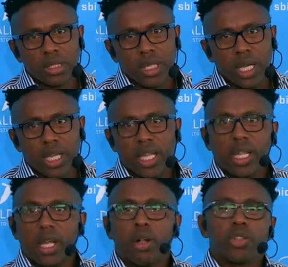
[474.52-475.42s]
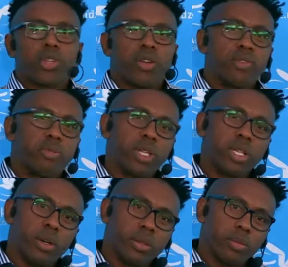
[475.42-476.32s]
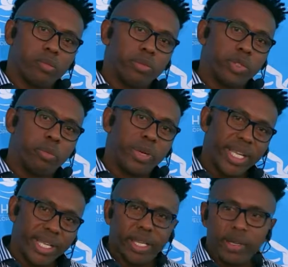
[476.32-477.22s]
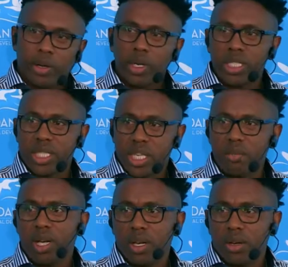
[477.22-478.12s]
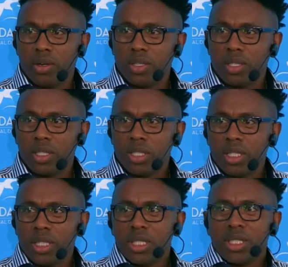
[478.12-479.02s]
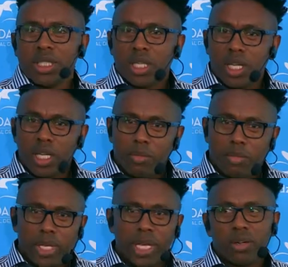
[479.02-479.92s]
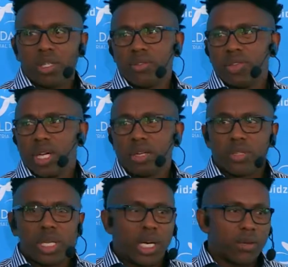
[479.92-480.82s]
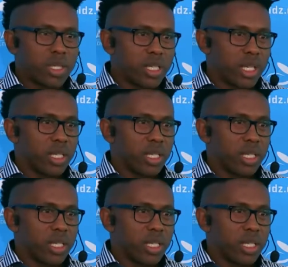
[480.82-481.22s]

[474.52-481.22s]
and then also have to bring all his labor along, and then pay out living out allowance, taking